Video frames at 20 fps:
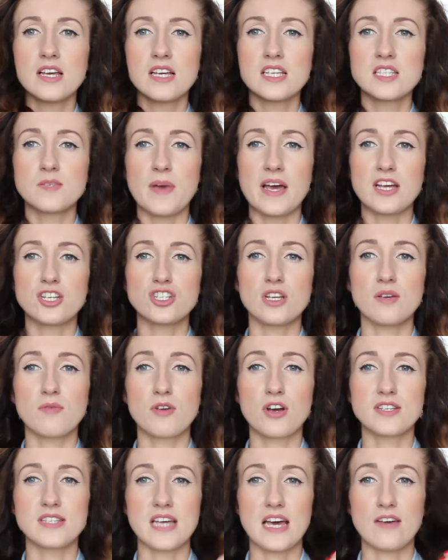especially
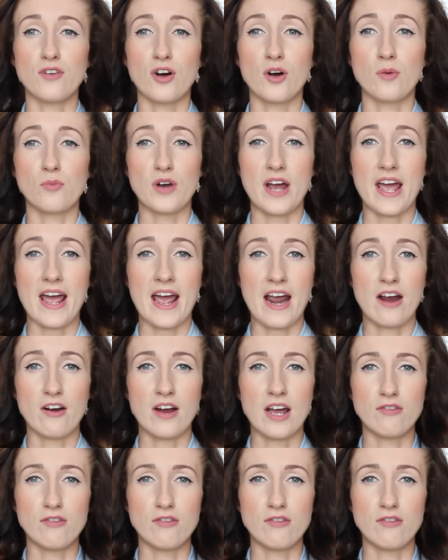because I have ombre hair.